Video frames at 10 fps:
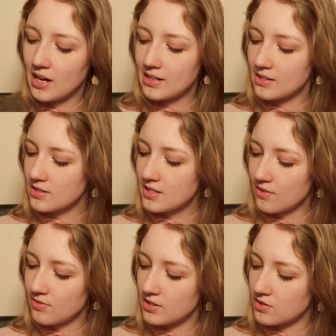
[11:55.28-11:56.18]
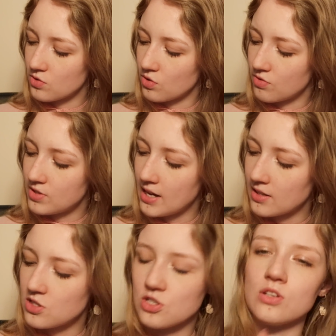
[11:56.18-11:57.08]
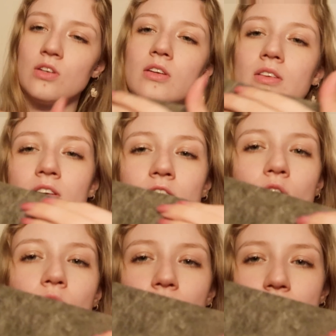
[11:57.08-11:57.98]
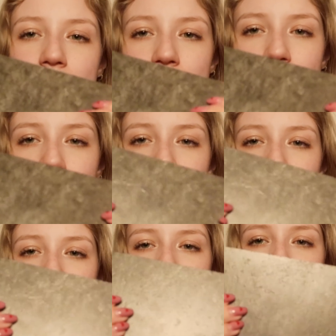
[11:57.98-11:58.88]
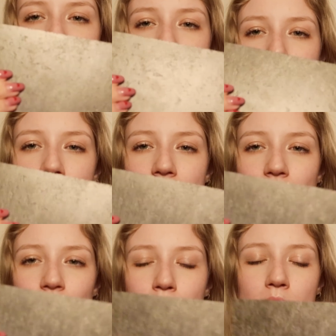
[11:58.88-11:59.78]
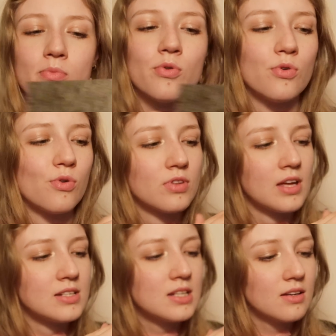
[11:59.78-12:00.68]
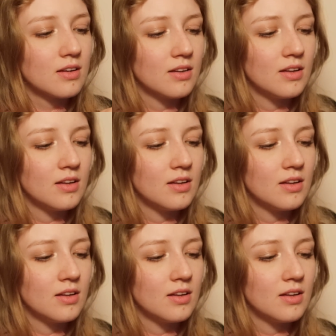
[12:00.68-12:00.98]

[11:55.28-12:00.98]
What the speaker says: And it does have this sort of texture on it to try and make it look a bit more authentic.